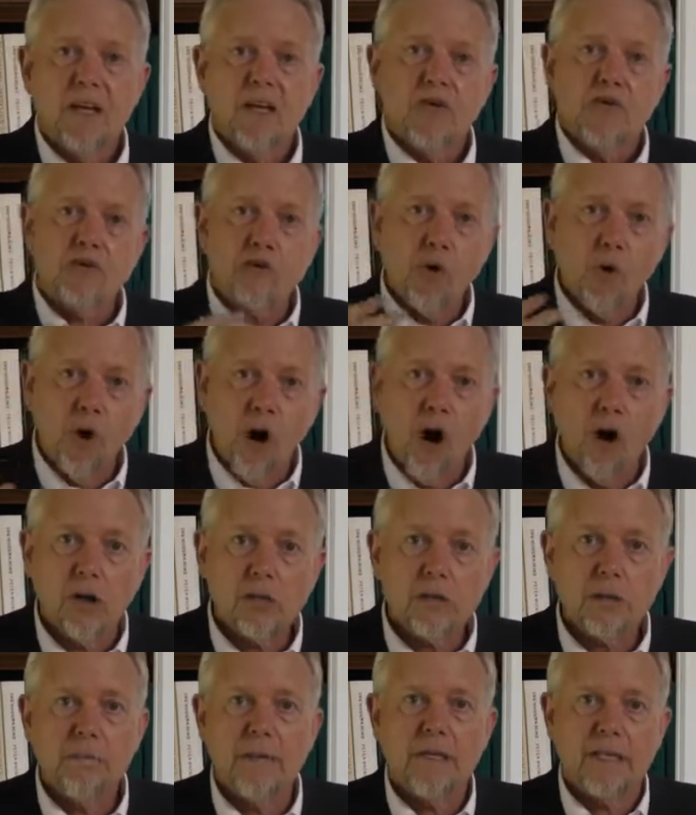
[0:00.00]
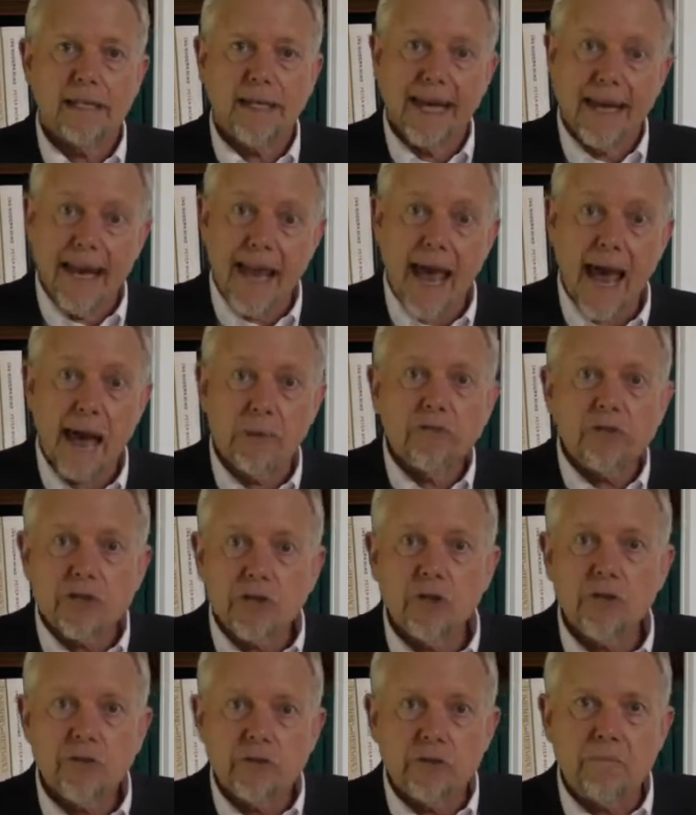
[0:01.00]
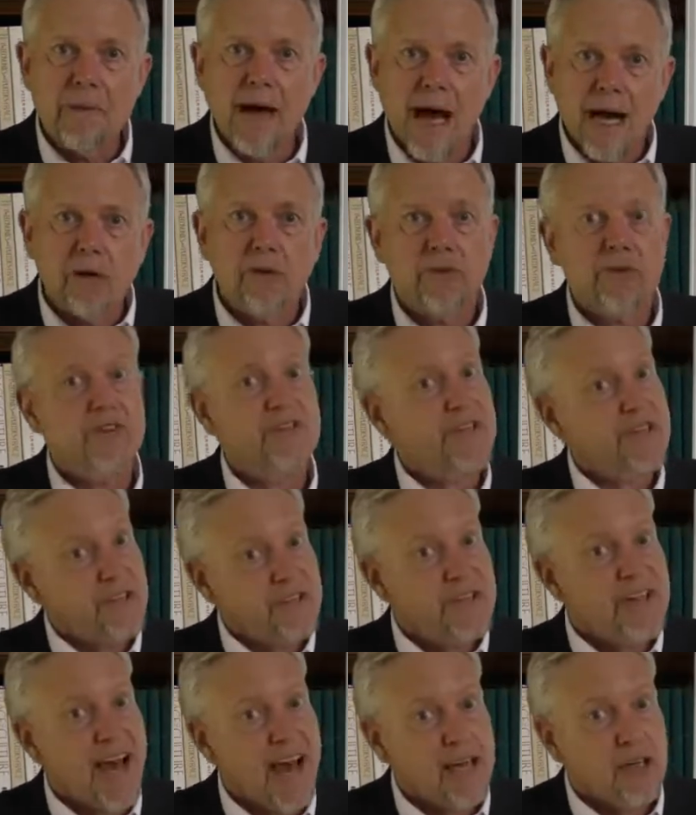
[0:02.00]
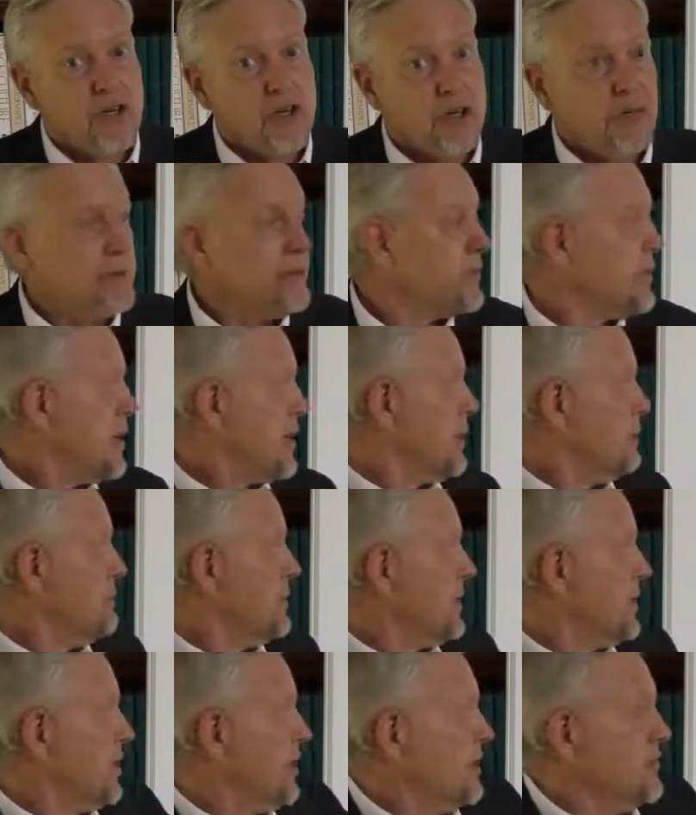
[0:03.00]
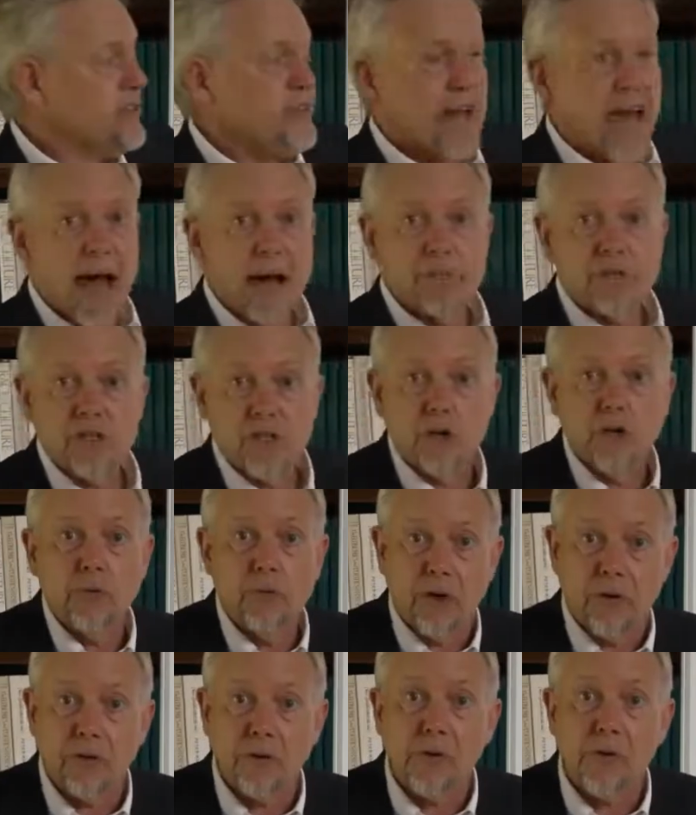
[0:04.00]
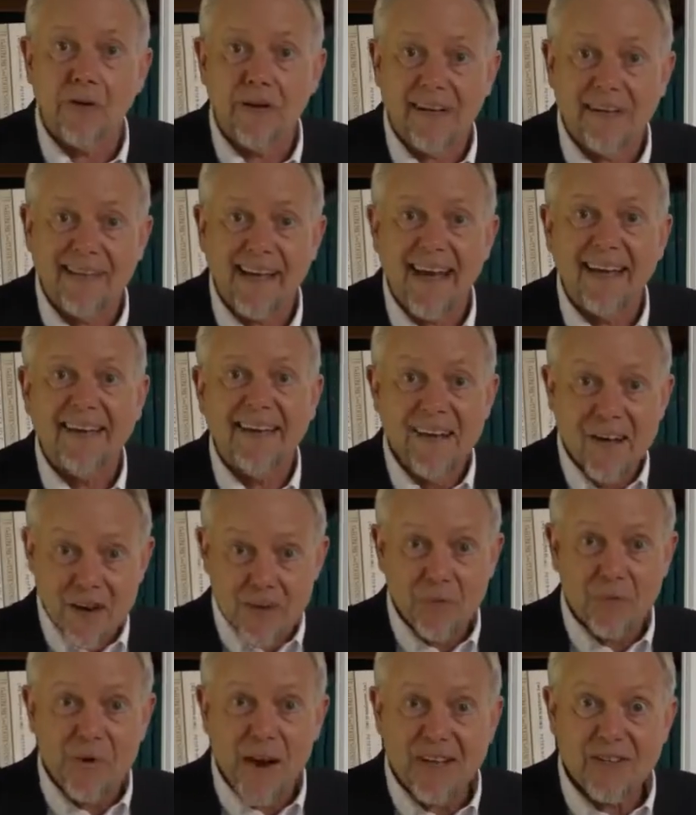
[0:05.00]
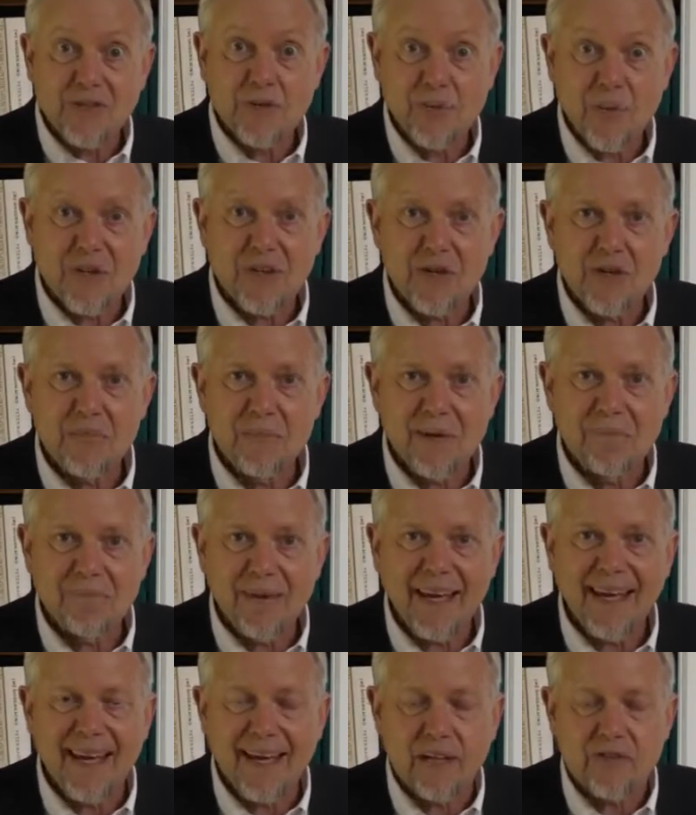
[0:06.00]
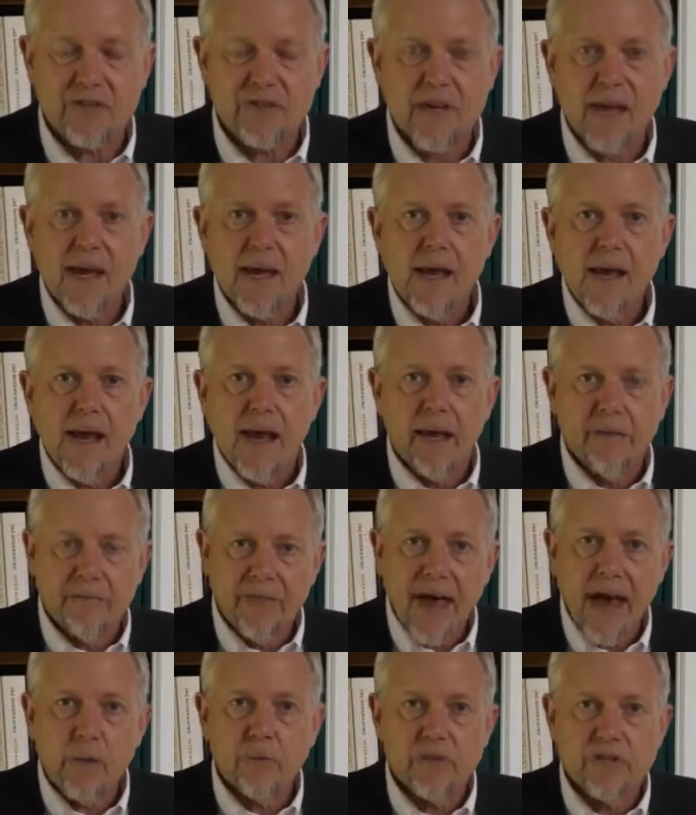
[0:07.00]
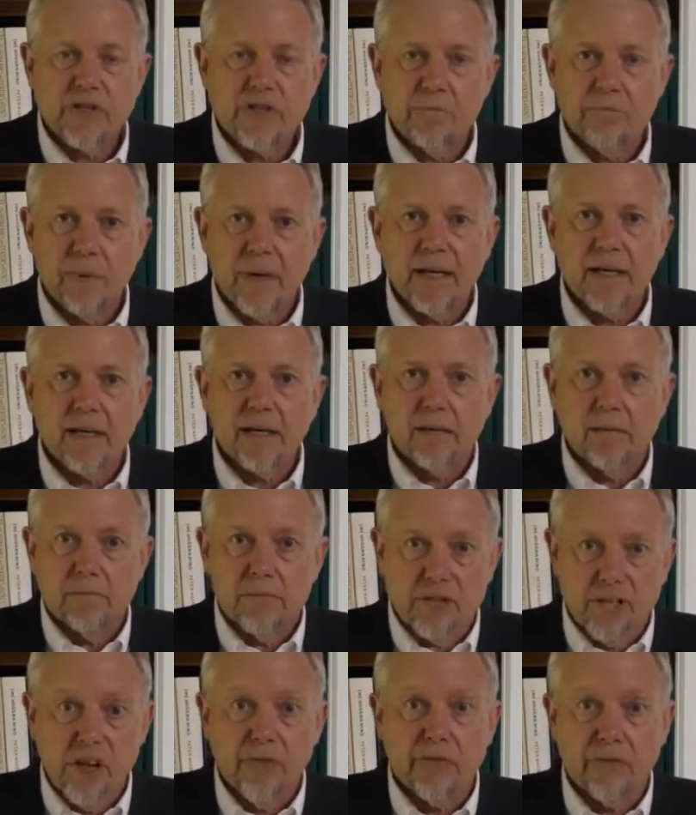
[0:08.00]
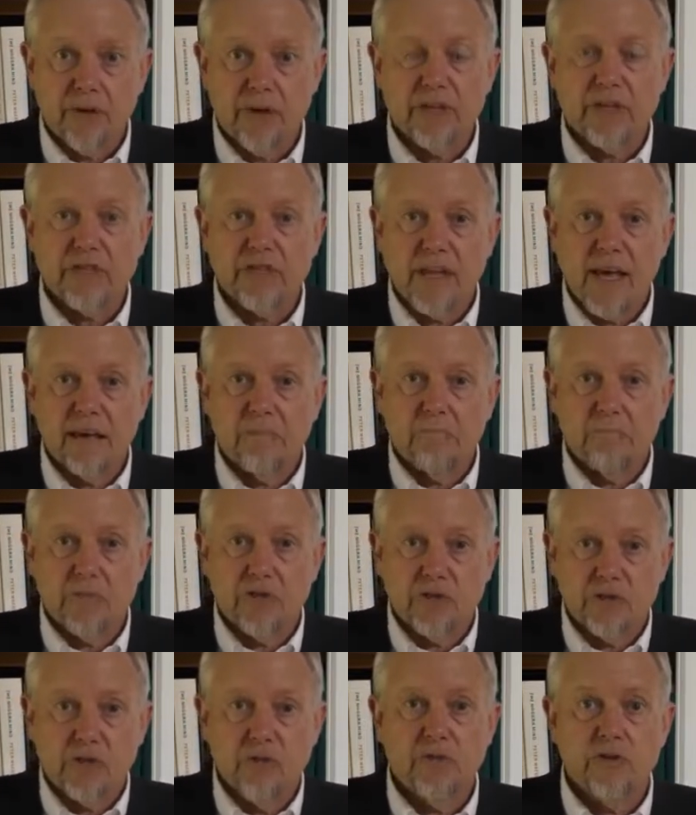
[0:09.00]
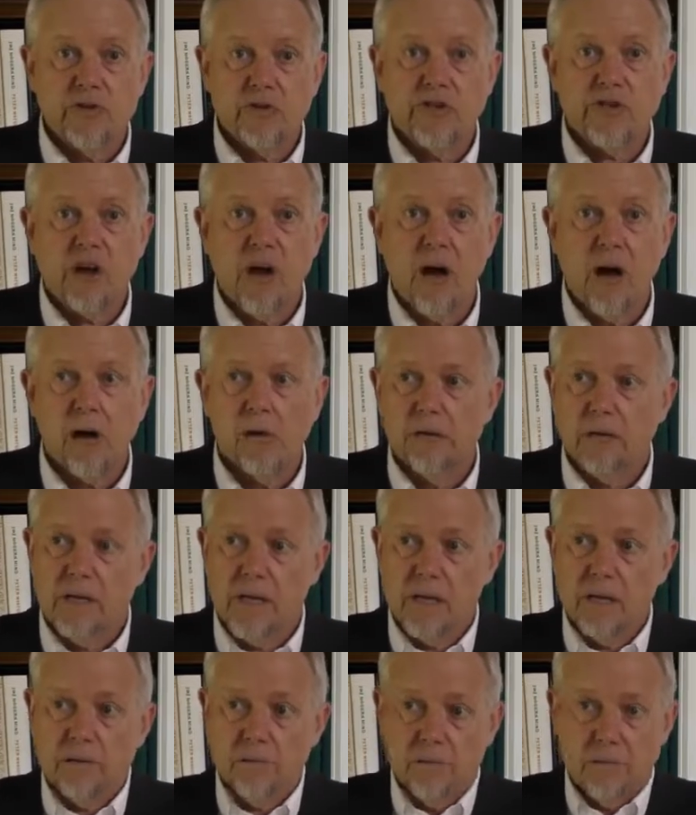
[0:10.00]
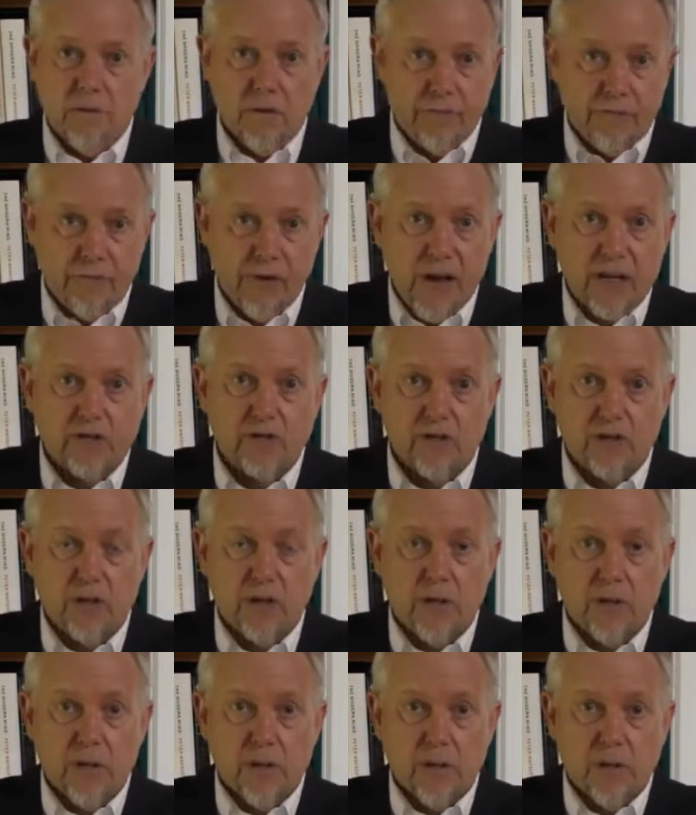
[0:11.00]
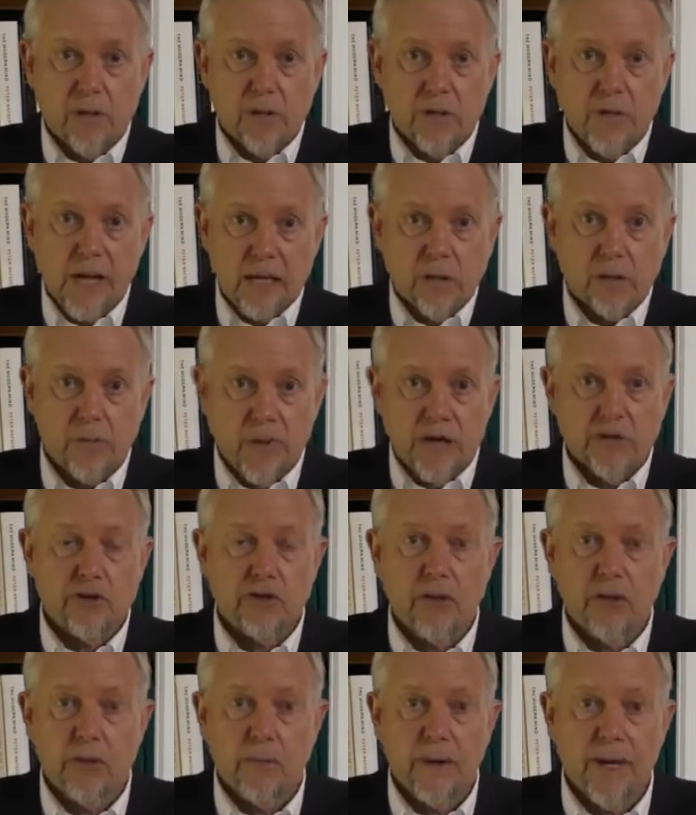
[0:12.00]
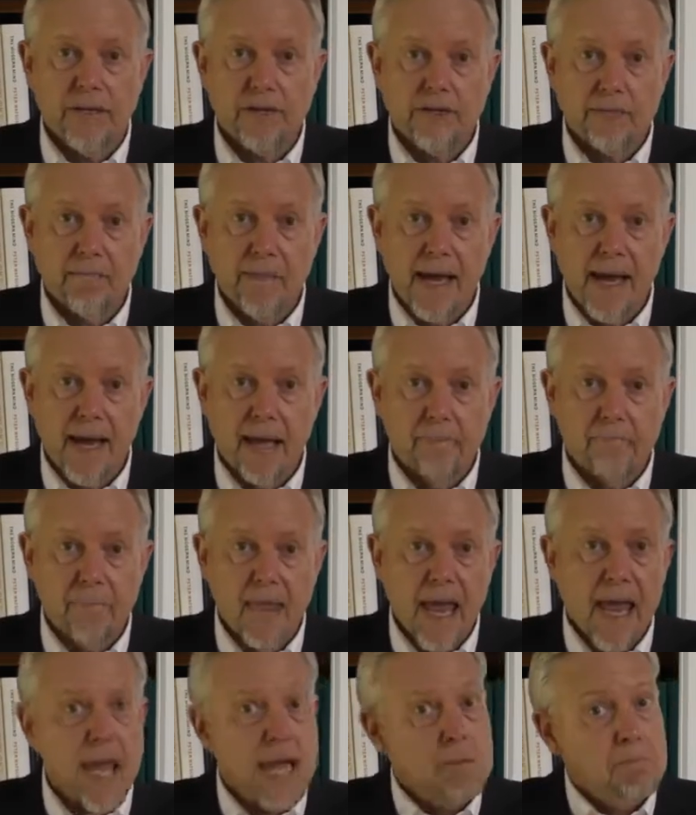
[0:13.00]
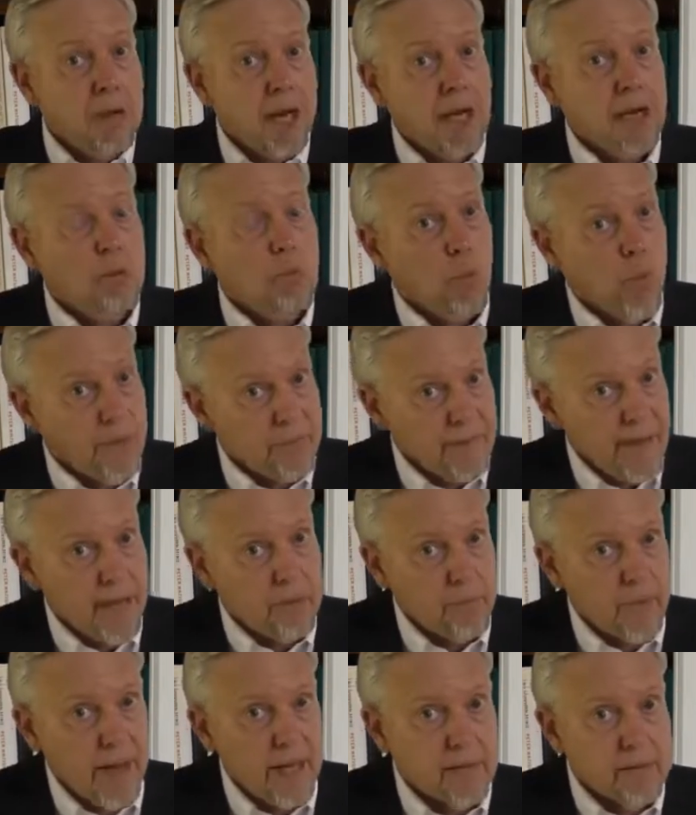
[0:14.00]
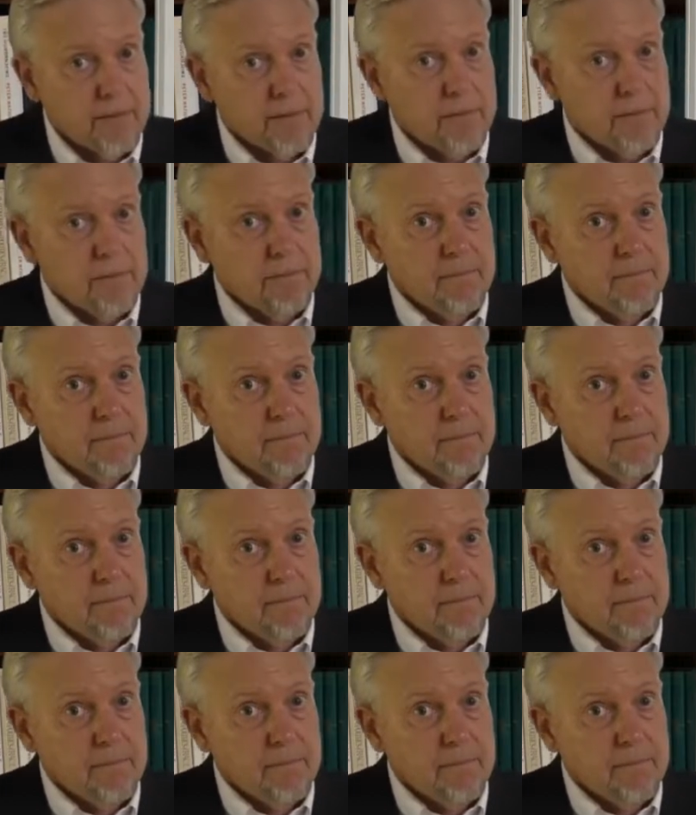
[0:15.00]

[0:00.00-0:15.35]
So ultimately, an absolute democracy is not a good thing, because absolute authority then rests with human beings. And that was the big difference that students saw in the French Declaration of the Rights of Man. But when they read